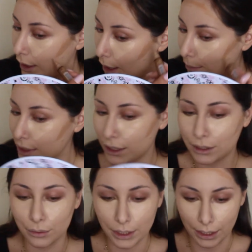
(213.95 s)
I'm gonna start
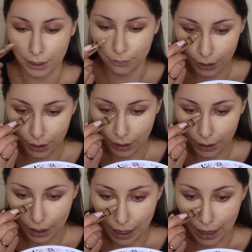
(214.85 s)
doing it.
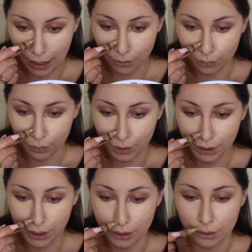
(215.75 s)
I
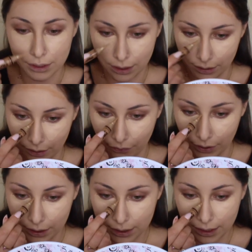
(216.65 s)
really noticed a
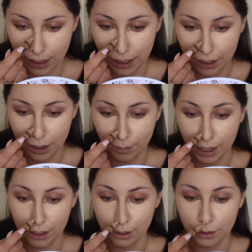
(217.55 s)
difference in
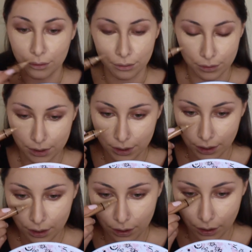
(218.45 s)
my nose
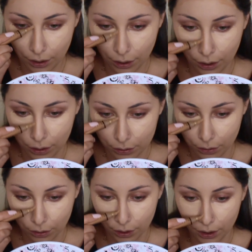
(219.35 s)

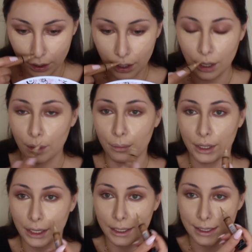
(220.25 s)
contour
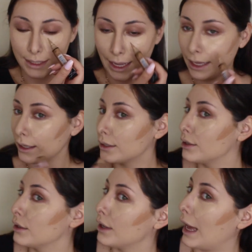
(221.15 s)
because
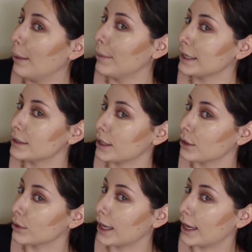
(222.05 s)
I'm
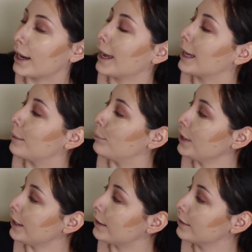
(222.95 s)
Mexican, okay? I got a
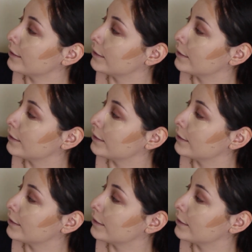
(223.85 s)
beak.